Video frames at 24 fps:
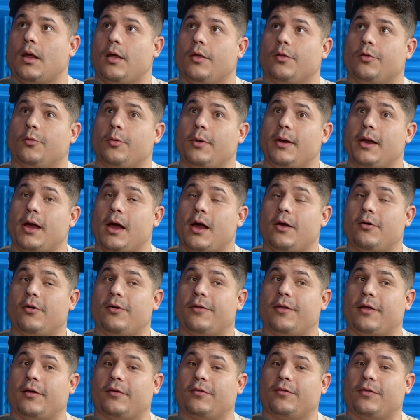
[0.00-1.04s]

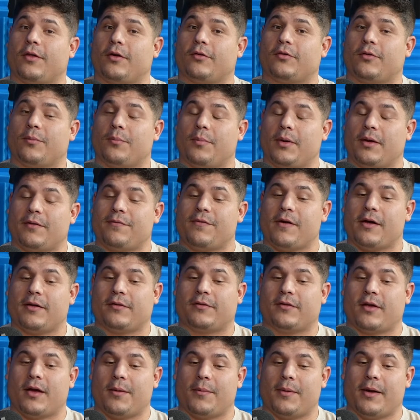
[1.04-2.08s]
300, there's, there's some big fights
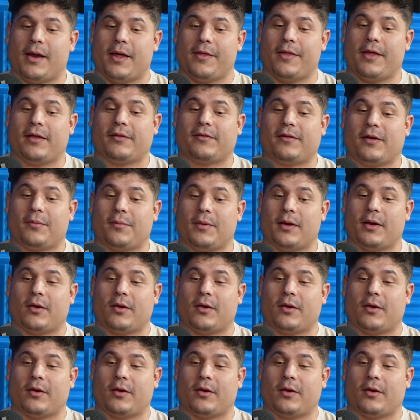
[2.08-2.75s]
coming out. That's gonna dude,